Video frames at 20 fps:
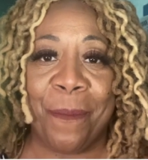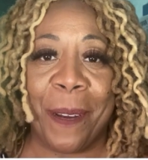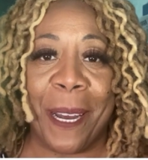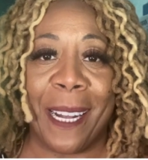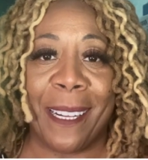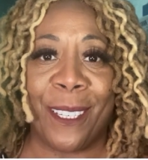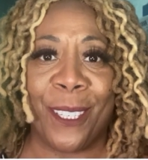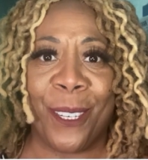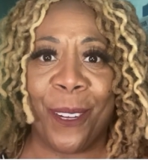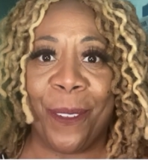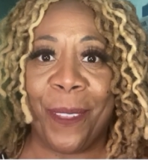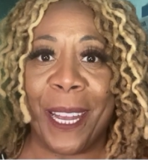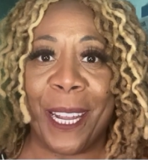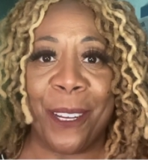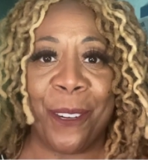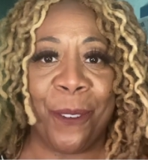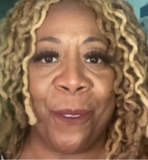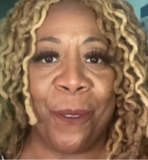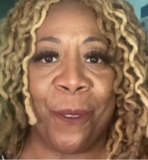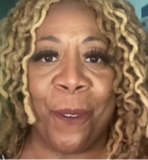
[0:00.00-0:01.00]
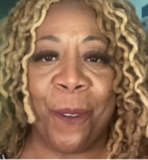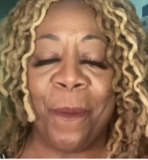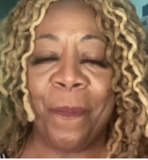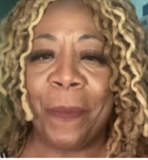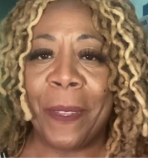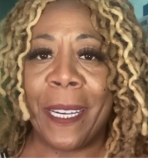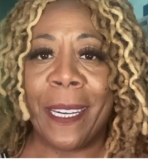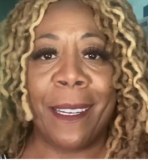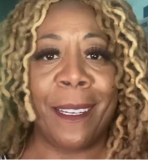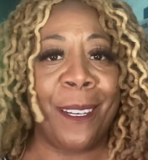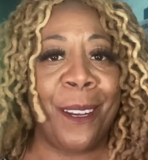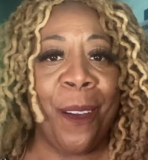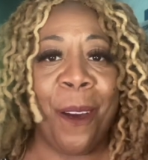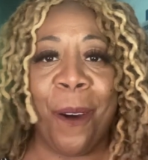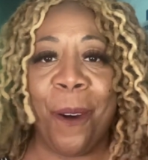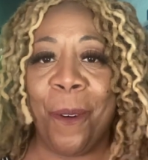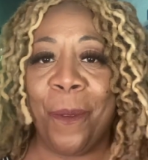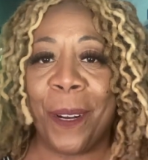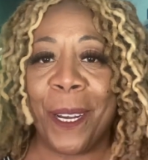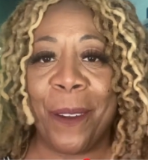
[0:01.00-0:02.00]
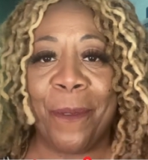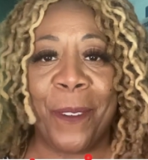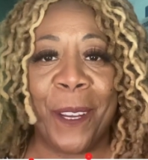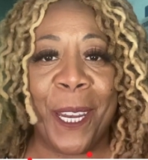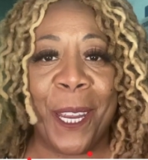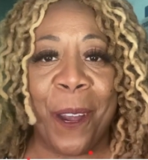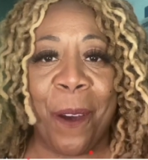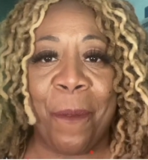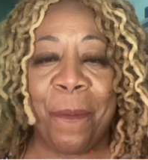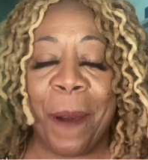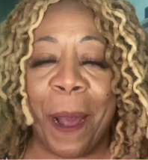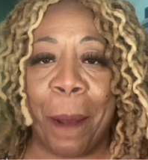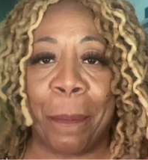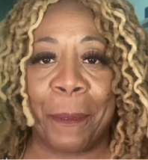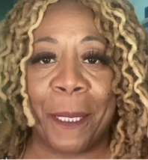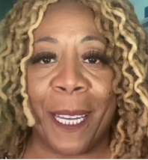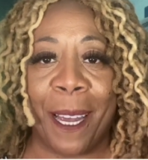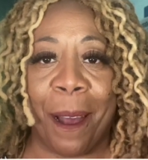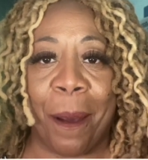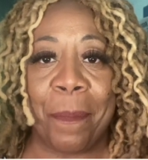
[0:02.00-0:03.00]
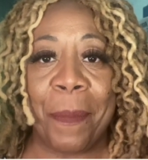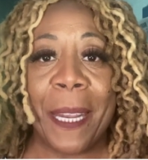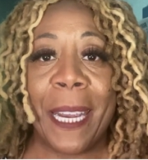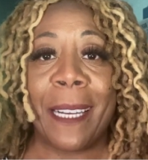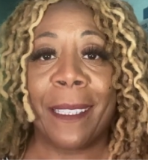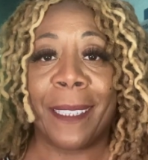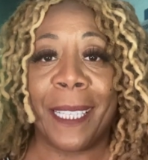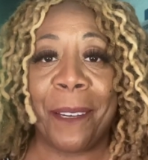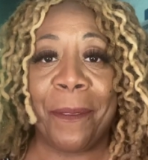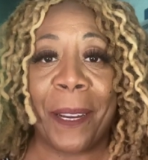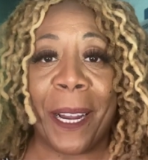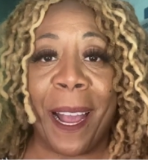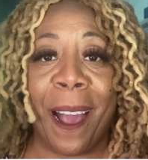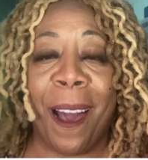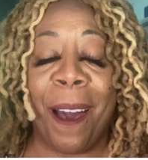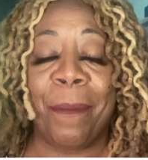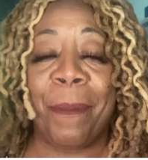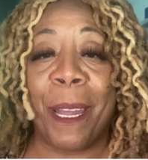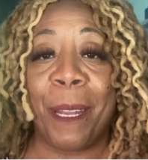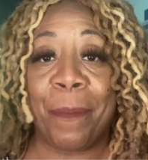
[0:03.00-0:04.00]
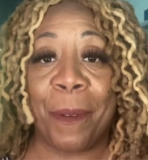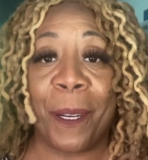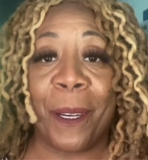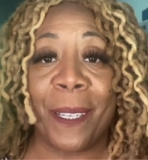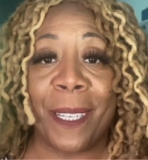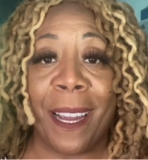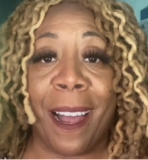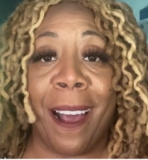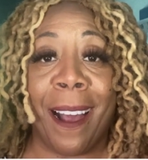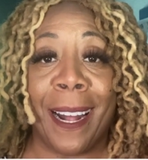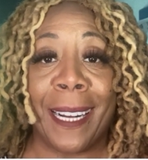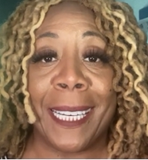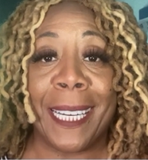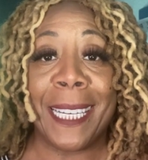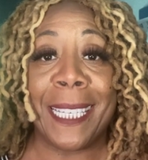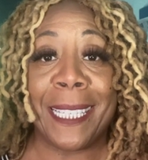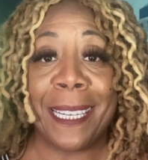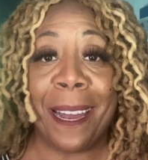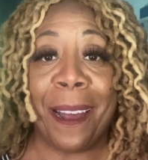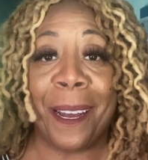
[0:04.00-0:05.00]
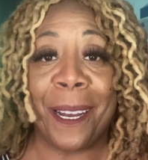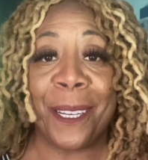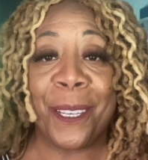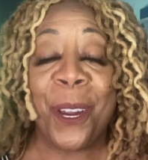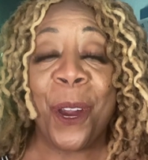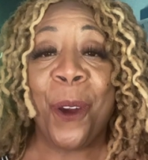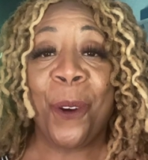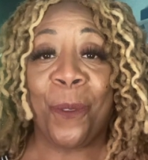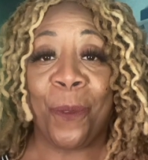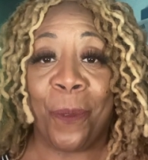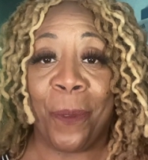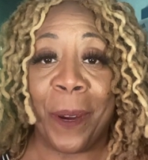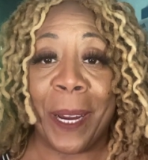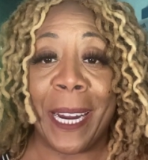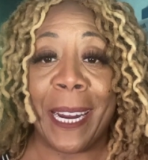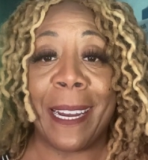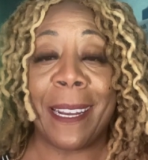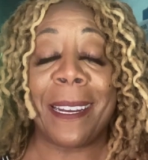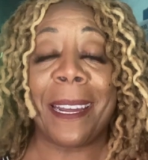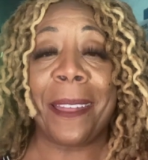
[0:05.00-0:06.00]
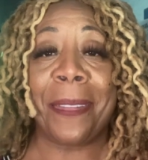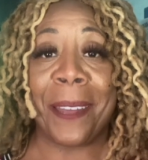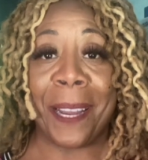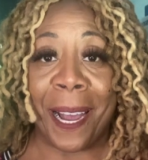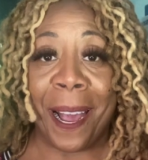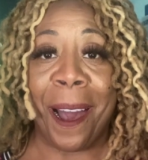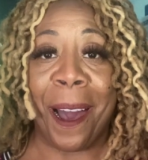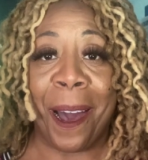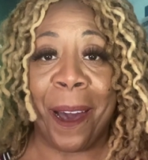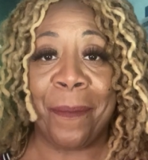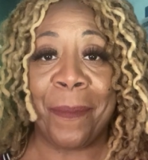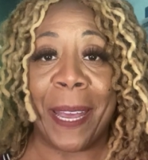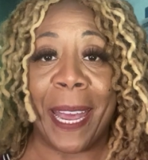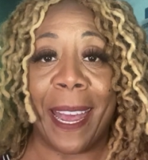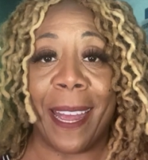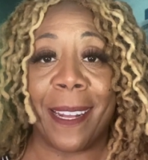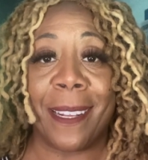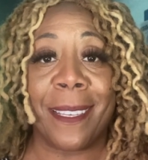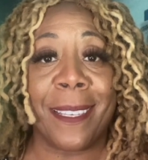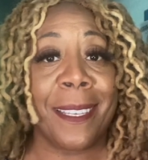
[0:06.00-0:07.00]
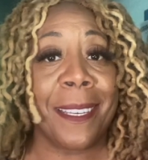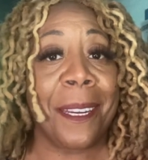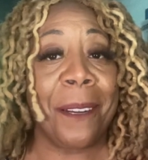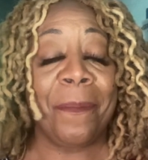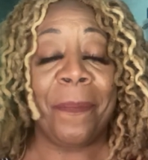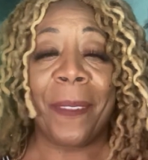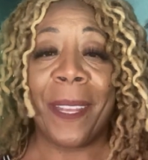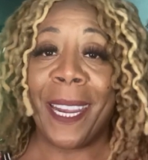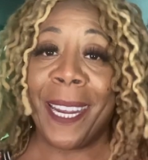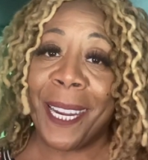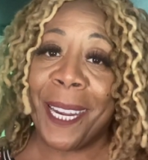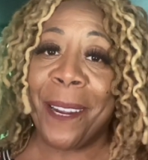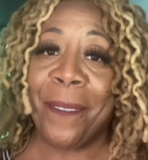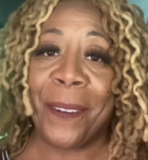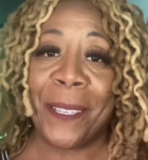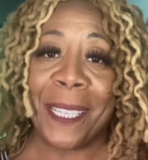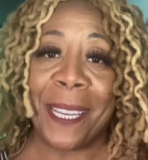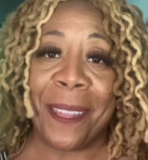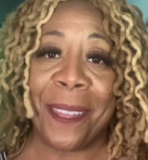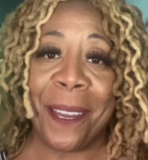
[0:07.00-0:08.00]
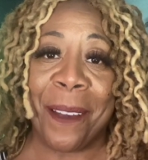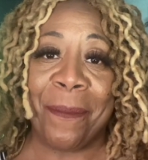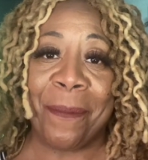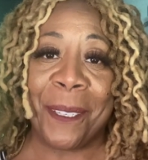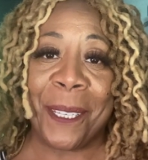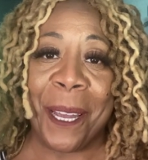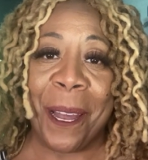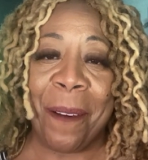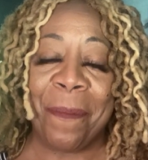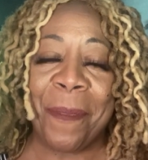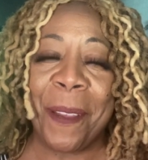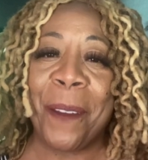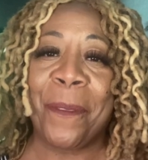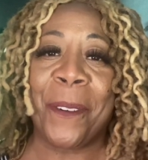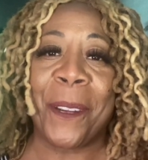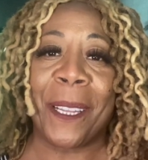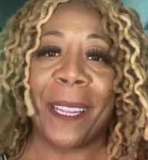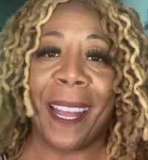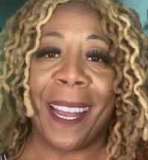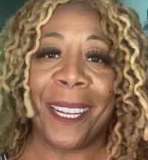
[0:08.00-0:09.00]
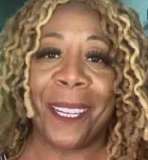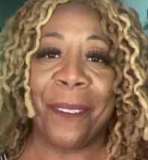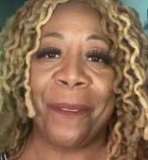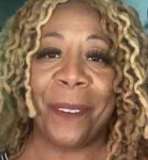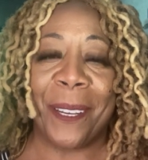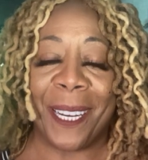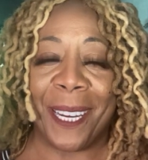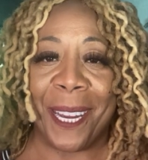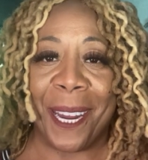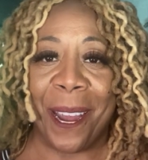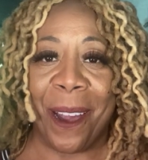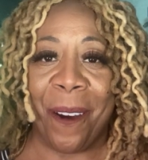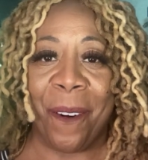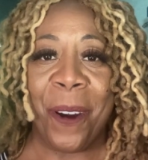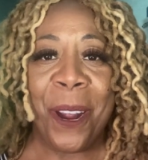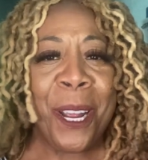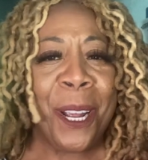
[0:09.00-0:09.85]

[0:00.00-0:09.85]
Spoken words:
button so that you'll know when a video pops up. Leave a comment, because Ani does read the comments. And give us a thumbs up if you like the video.